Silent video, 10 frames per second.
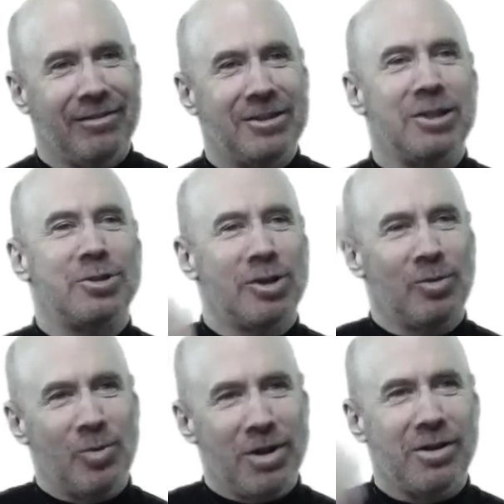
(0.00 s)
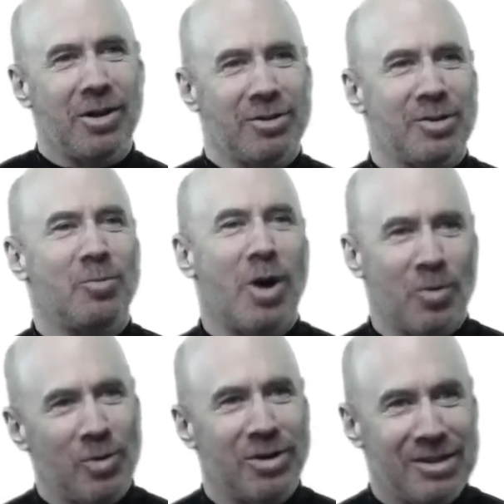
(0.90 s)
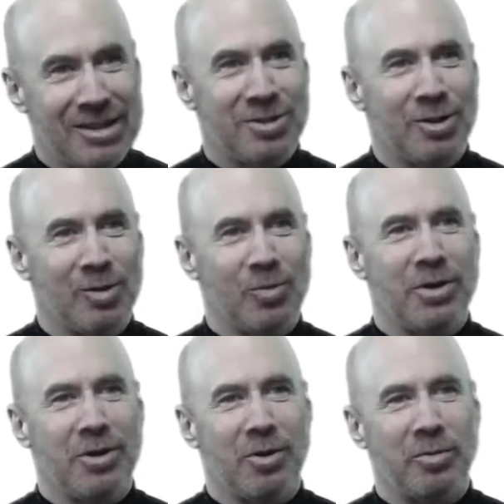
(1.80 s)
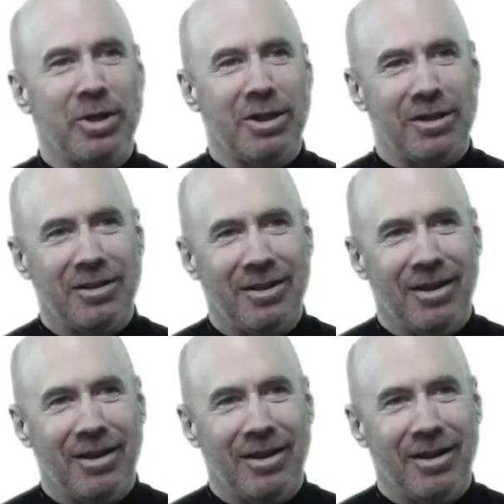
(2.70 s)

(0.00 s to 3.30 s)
digital windows. And what would a digital window be?